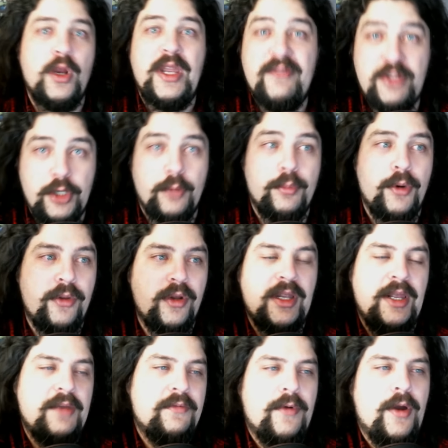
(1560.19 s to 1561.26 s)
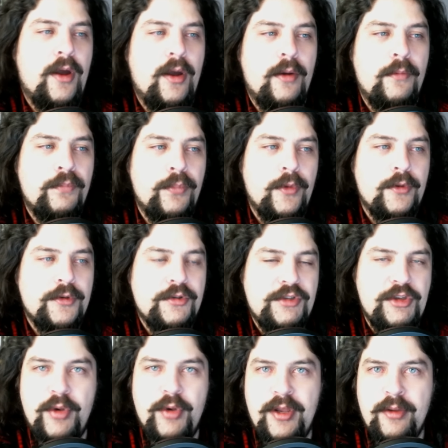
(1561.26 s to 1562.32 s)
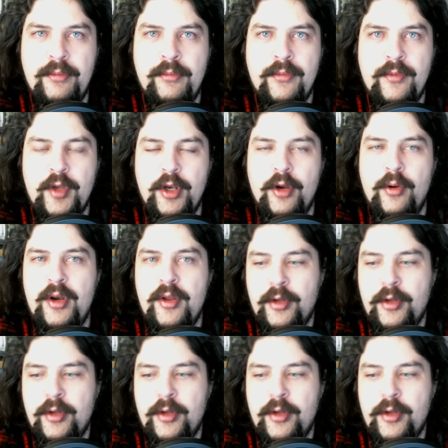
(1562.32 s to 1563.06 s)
give it to your brother, give Sony, another